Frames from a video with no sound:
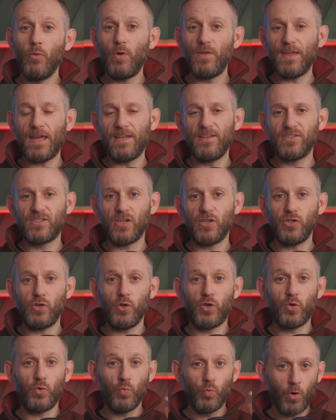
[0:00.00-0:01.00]
With Entr, you
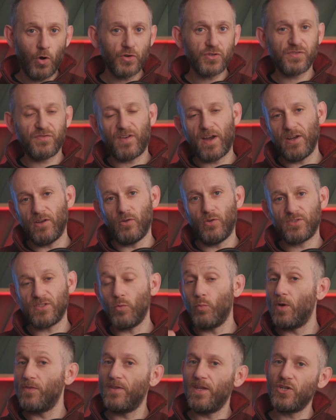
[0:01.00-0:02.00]
can watch files,
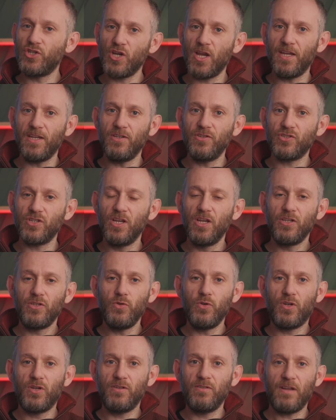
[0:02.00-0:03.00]
and when they change,
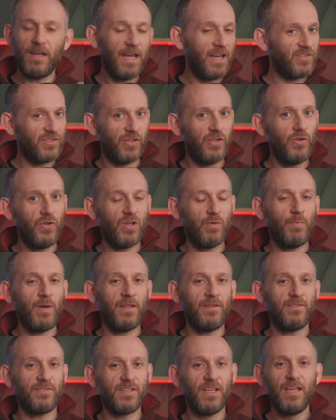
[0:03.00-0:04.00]
you can execute
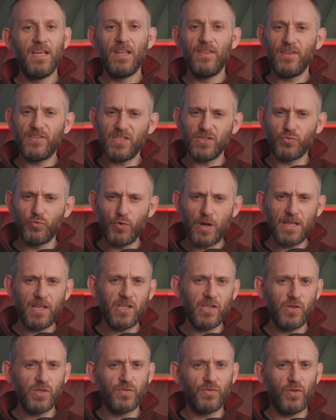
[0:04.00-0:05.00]
commands. This is really
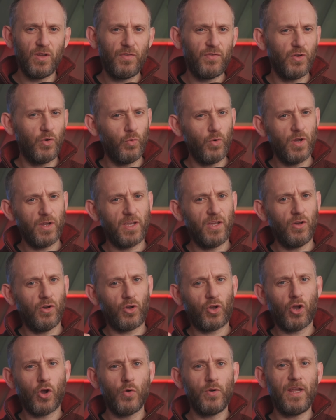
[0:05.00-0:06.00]
useful if you're working on
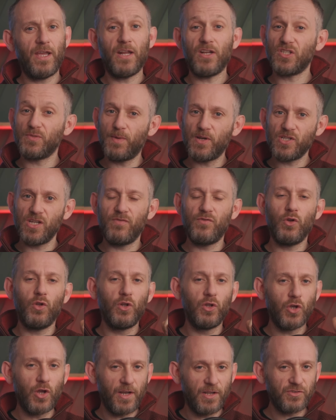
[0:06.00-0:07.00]
coding, and especially if you're
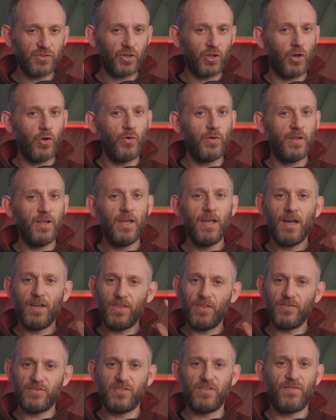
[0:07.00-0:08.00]
learning to code. I
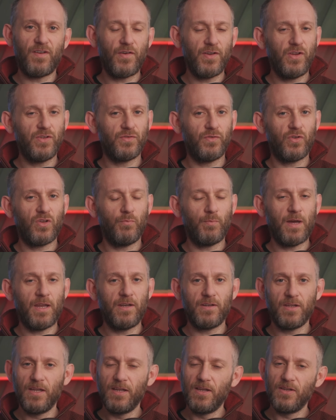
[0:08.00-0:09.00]
think this is a very useful
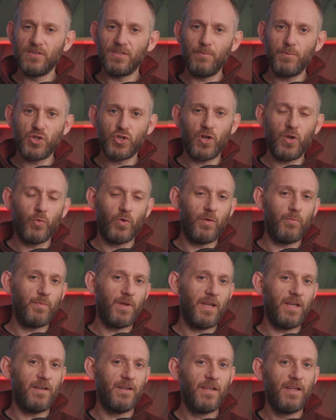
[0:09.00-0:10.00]
command. So let me show you what I
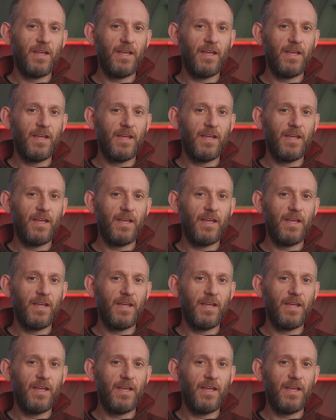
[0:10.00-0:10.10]
mean.